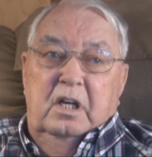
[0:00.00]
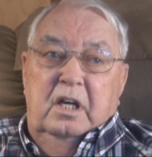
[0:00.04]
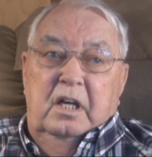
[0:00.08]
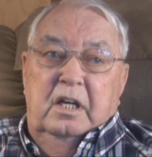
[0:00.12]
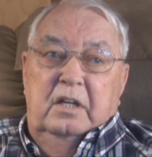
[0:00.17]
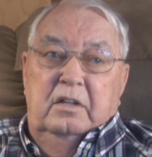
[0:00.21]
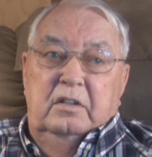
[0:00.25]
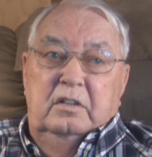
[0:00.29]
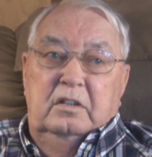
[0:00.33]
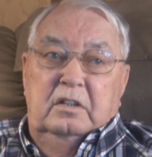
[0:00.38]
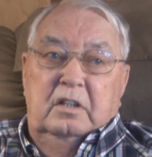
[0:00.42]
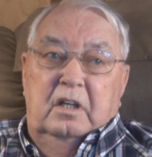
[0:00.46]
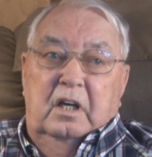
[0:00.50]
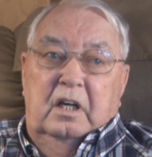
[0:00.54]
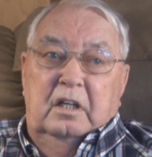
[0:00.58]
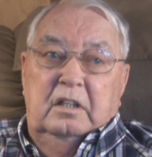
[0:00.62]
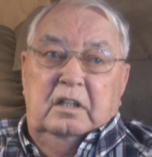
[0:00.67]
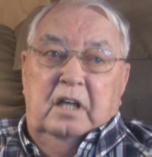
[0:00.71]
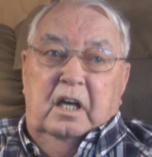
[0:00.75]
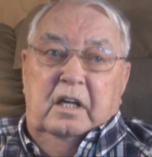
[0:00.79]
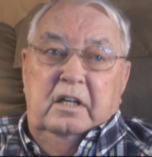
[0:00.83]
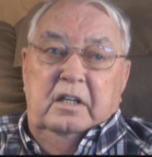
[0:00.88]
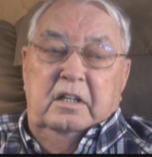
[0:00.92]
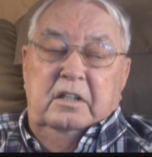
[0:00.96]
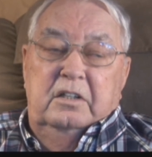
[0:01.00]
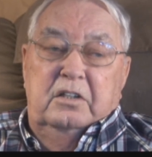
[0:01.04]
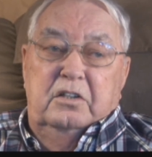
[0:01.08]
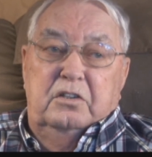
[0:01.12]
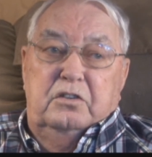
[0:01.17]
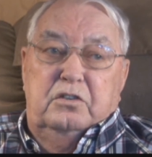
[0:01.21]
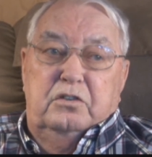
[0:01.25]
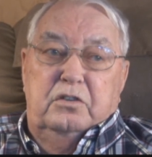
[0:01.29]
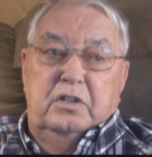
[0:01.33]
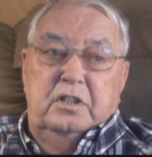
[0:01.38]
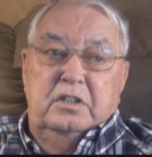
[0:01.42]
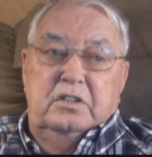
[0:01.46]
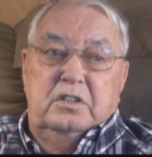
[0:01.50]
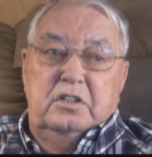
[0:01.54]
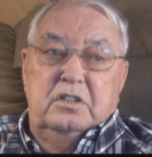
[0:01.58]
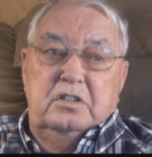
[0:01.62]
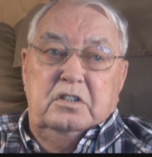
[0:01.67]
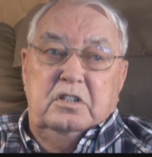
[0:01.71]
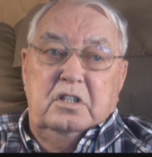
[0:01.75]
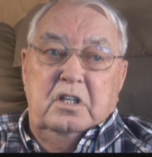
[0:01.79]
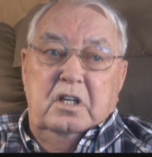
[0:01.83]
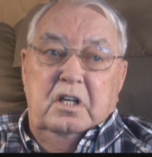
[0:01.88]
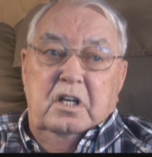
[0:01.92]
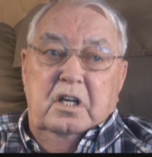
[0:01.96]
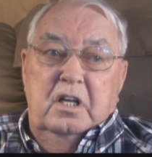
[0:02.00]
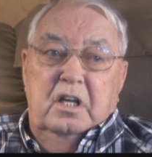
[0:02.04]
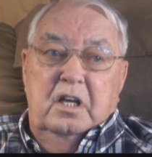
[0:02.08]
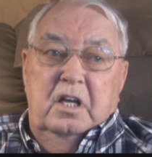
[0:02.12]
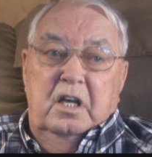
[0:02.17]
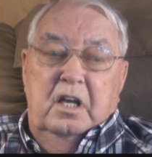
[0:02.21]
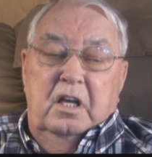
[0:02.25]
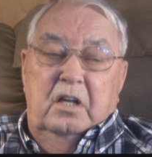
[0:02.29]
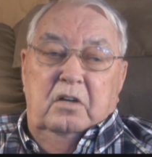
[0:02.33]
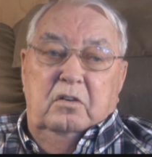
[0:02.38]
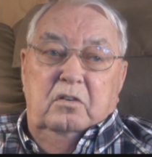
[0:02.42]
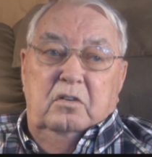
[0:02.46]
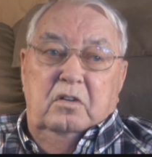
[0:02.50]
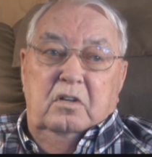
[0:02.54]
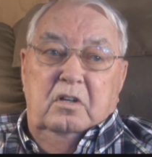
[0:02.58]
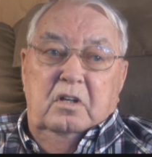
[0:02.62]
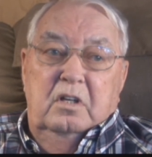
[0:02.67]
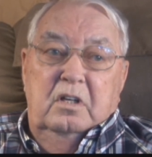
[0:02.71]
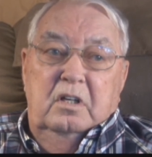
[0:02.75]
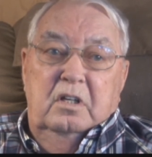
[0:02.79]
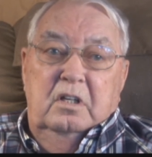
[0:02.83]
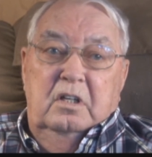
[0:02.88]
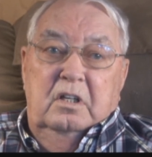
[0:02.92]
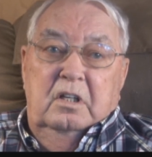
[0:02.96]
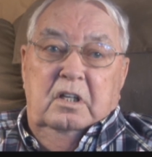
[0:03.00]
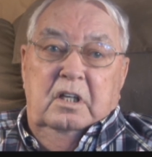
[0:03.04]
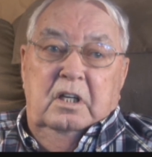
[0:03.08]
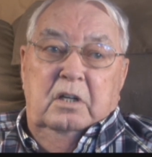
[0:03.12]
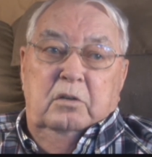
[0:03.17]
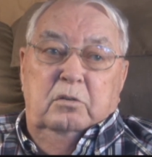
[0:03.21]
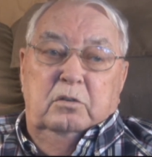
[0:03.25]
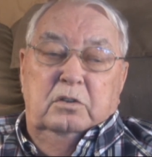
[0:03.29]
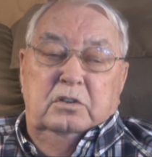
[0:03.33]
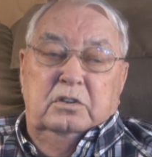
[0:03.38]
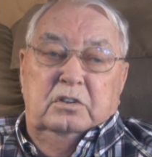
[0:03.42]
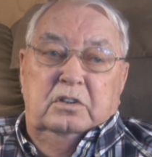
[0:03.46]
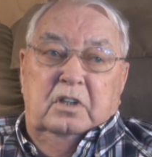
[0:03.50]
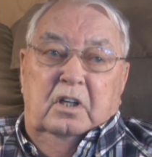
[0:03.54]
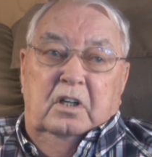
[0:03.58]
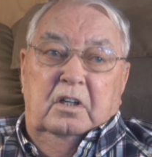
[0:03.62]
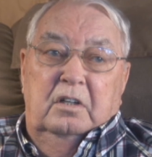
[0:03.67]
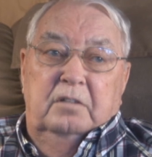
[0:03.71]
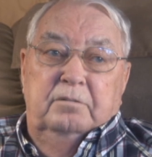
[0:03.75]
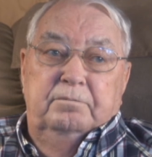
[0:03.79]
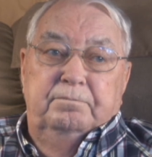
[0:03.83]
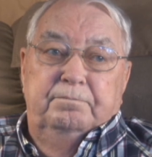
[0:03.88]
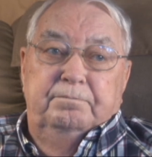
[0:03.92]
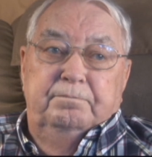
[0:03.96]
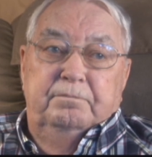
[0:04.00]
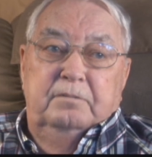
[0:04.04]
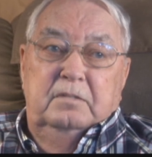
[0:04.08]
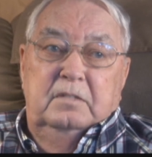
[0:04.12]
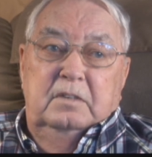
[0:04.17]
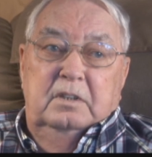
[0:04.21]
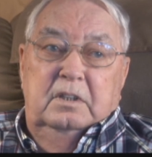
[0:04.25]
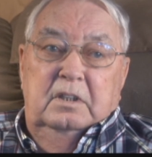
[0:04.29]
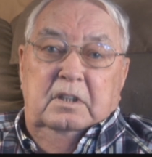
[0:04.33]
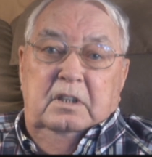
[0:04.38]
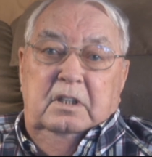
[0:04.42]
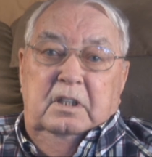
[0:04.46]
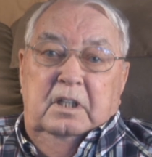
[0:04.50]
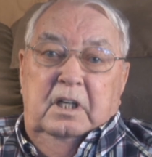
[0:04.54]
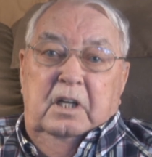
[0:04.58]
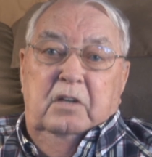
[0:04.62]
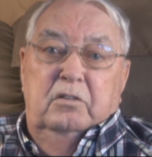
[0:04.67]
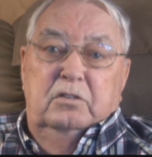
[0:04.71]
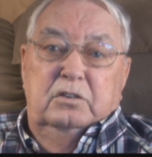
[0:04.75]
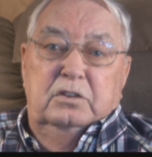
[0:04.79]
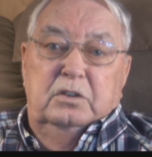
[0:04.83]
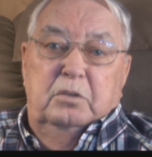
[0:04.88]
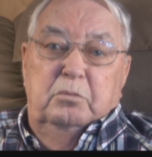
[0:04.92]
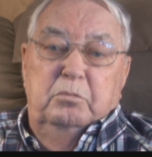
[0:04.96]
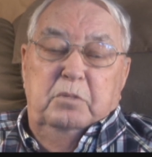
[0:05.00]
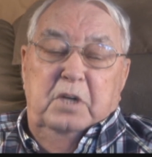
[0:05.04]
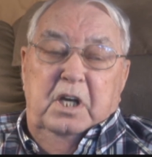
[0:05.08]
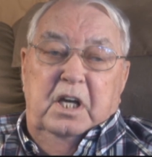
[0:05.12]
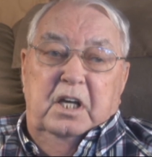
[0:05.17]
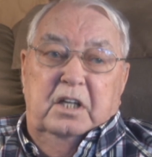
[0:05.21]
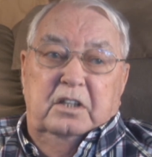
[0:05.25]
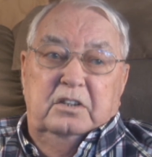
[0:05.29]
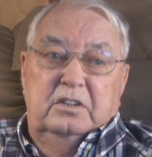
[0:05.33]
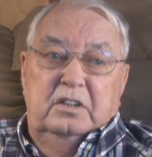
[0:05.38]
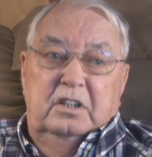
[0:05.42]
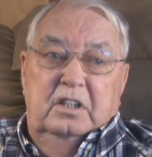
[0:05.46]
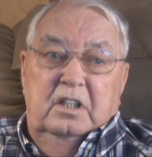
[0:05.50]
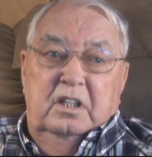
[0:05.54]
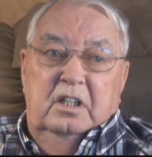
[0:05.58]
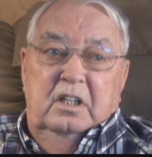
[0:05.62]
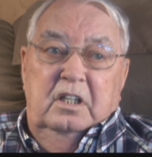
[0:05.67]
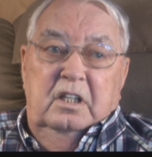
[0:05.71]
and I got into trenches, and it was a mess.